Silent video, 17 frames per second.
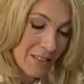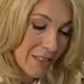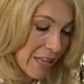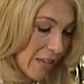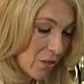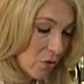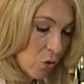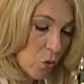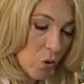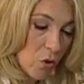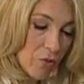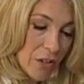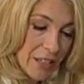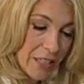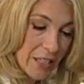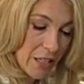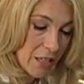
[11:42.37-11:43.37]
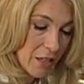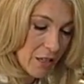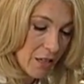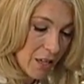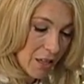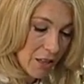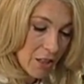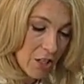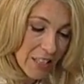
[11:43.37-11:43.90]
That already,
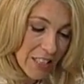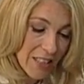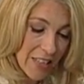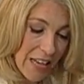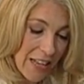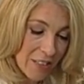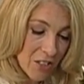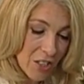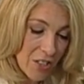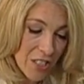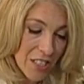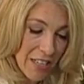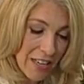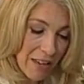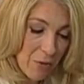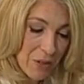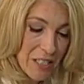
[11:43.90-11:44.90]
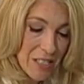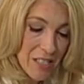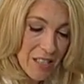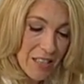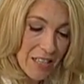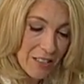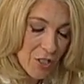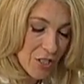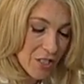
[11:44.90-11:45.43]
look at that. Do you see how easy
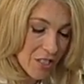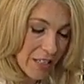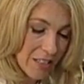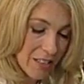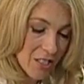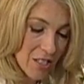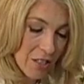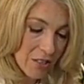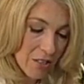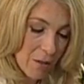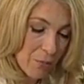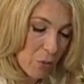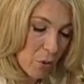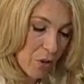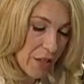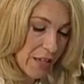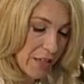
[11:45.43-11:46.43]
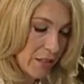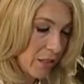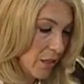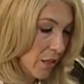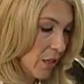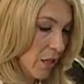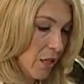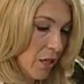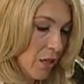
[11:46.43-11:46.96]
that just like sucked up all
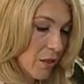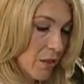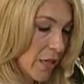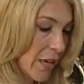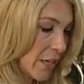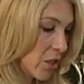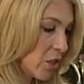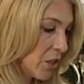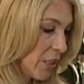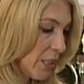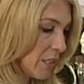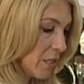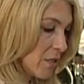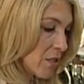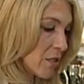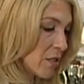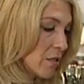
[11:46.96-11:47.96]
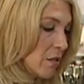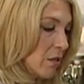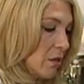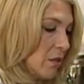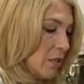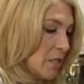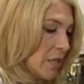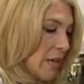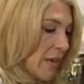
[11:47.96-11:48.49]
that goodness?
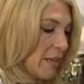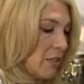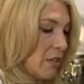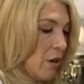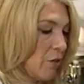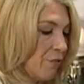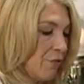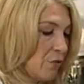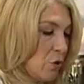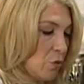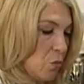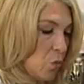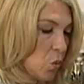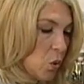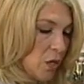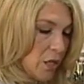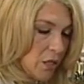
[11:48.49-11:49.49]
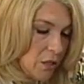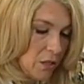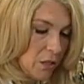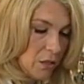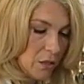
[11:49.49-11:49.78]
Let's add a few more.